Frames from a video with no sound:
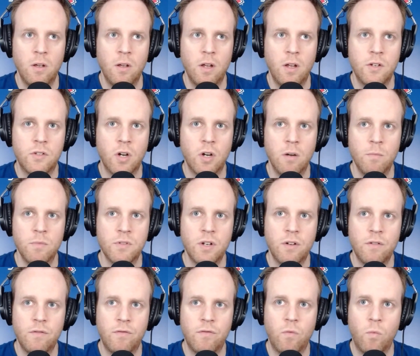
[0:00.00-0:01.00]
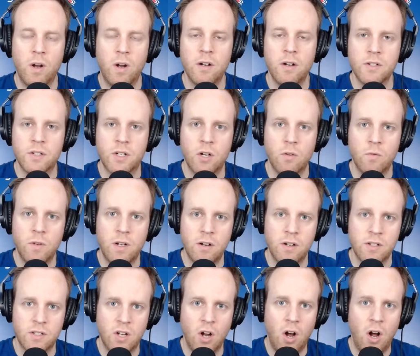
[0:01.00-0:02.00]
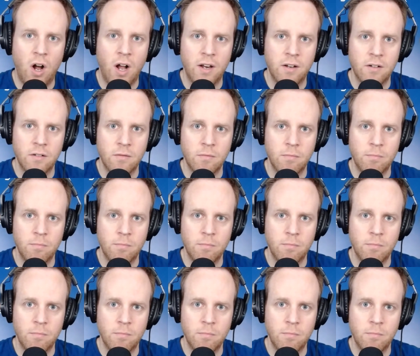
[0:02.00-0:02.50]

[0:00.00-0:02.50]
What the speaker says: in terms of where his career has gone,